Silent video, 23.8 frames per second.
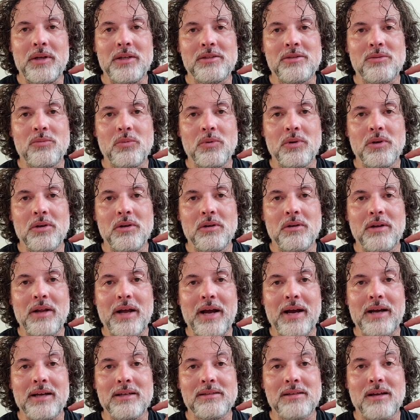piece of wood
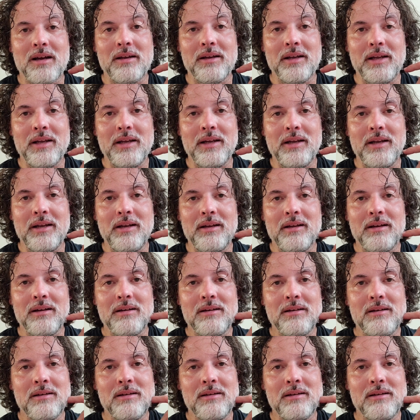as I need.